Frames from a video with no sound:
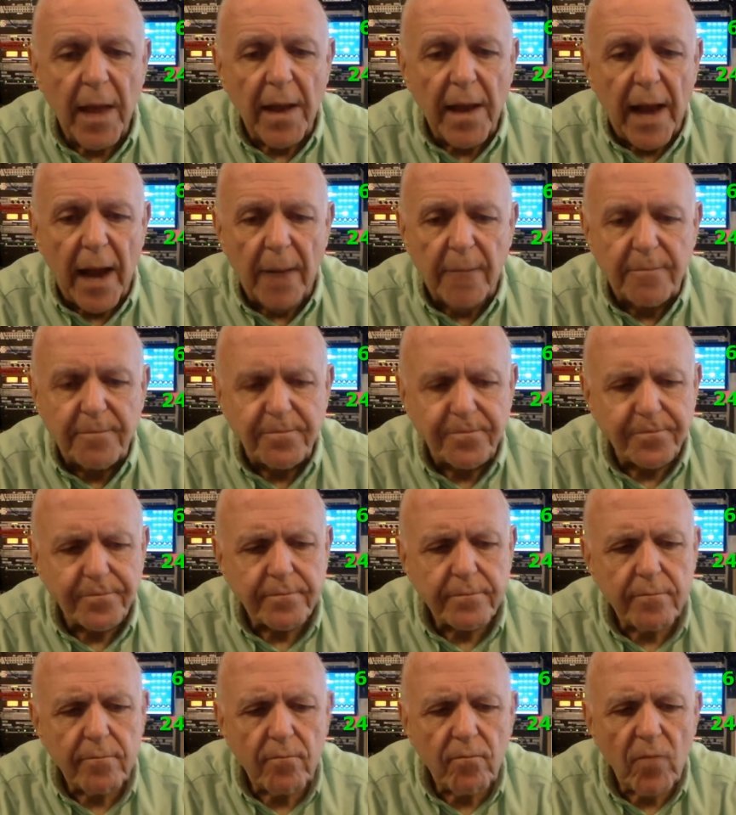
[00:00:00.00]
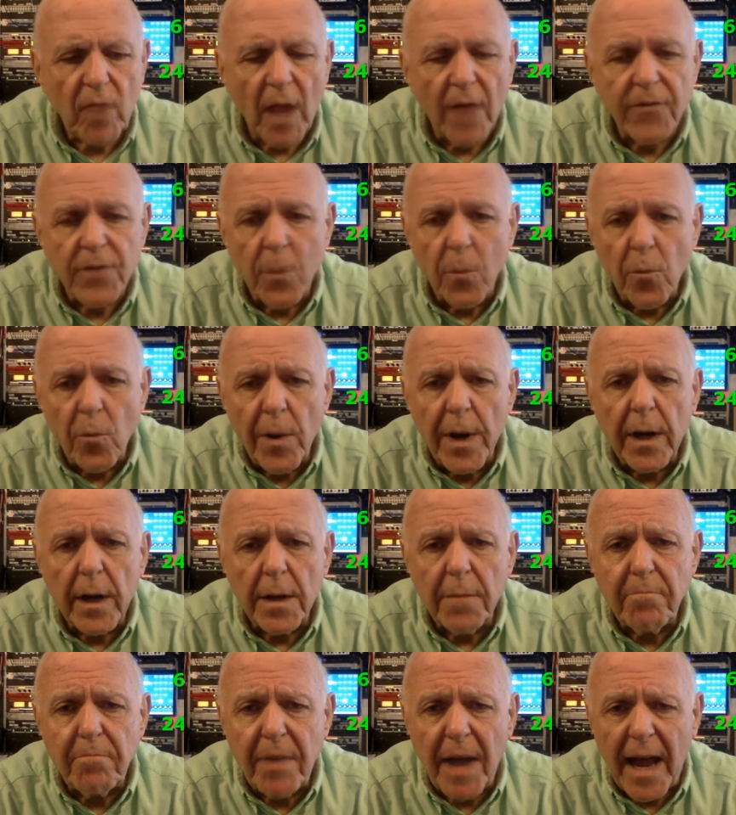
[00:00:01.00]
Now, there's some
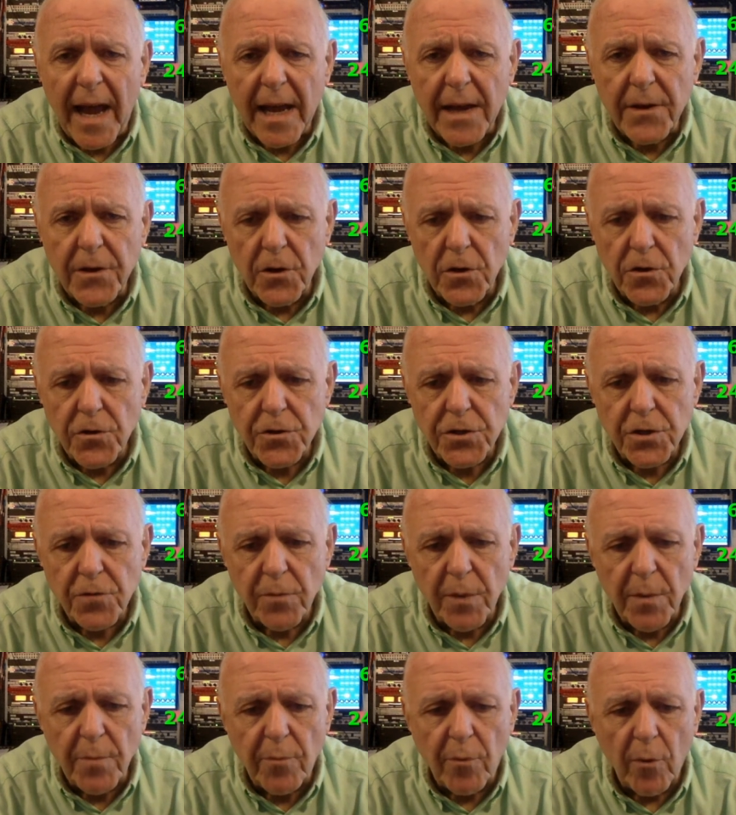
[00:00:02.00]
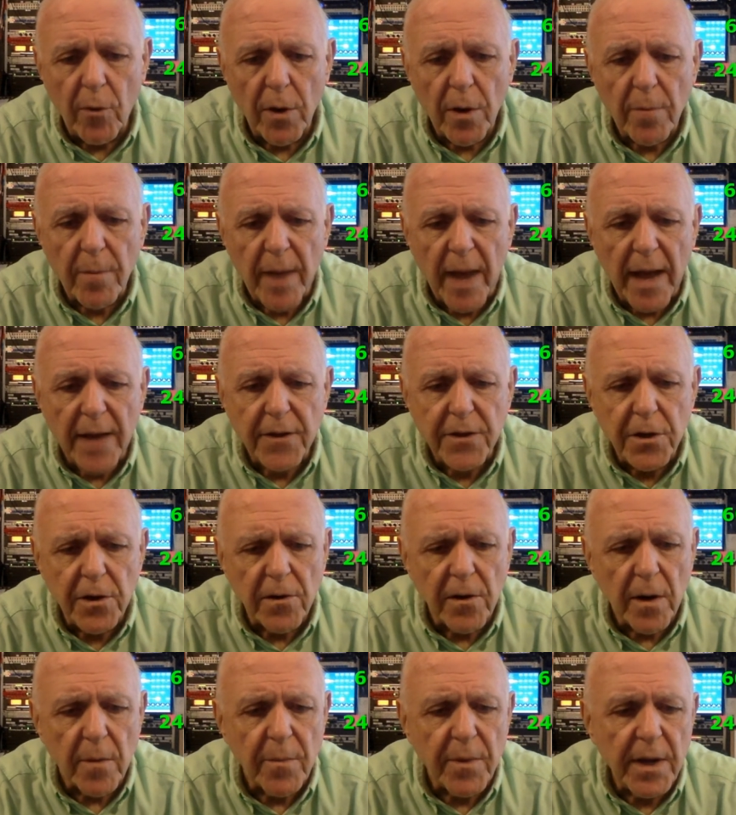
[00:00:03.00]
really bad news to report about
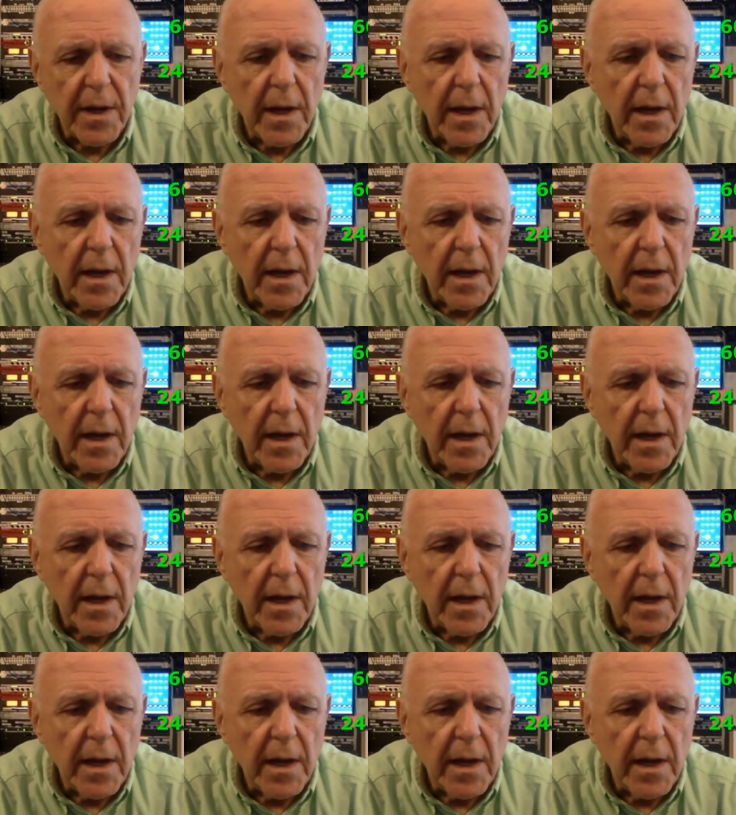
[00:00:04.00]
Europe.